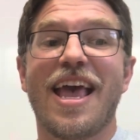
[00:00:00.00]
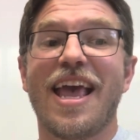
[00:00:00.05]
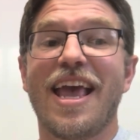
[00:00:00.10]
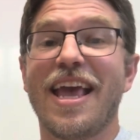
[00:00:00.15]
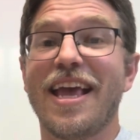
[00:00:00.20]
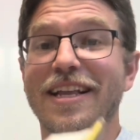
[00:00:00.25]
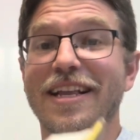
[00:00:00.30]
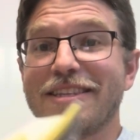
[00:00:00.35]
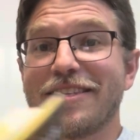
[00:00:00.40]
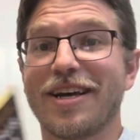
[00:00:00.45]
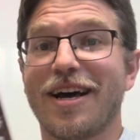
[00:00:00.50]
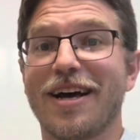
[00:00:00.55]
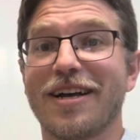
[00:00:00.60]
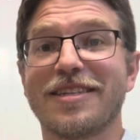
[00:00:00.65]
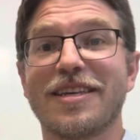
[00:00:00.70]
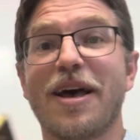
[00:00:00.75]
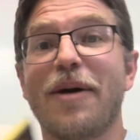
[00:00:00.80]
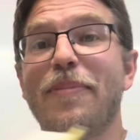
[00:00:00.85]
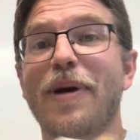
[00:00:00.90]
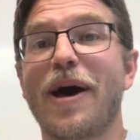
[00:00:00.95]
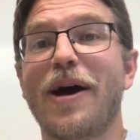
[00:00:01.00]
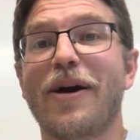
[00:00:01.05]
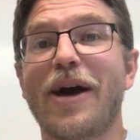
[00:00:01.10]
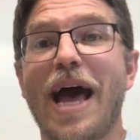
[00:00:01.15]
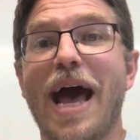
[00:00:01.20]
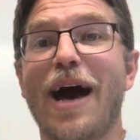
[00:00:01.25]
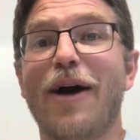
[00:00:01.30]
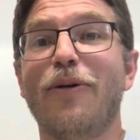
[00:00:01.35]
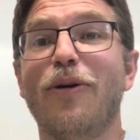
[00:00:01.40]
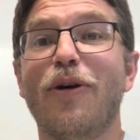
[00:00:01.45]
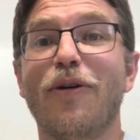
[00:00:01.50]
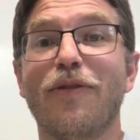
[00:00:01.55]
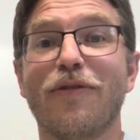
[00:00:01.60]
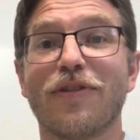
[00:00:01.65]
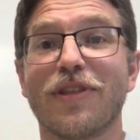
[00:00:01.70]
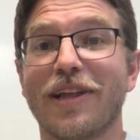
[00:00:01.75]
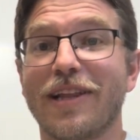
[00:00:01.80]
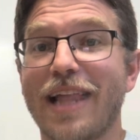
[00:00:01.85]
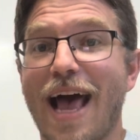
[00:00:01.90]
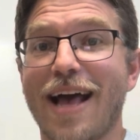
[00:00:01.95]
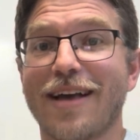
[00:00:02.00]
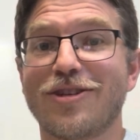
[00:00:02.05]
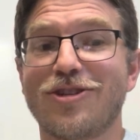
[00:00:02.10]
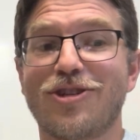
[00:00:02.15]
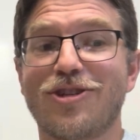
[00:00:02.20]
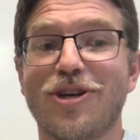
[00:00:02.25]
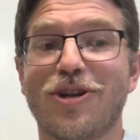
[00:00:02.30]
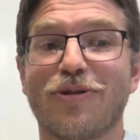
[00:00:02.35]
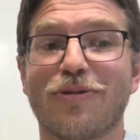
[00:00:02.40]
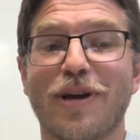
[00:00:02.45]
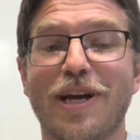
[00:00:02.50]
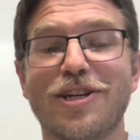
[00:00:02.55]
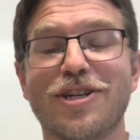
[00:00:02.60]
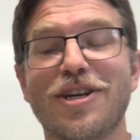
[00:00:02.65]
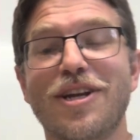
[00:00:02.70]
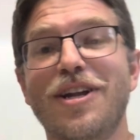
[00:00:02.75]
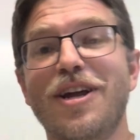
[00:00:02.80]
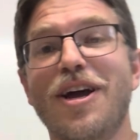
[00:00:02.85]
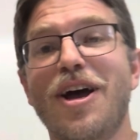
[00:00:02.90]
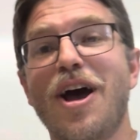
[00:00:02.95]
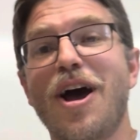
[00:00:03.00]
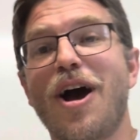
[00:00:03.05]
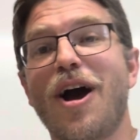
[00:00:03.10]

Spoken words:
It talks about how over the last generation,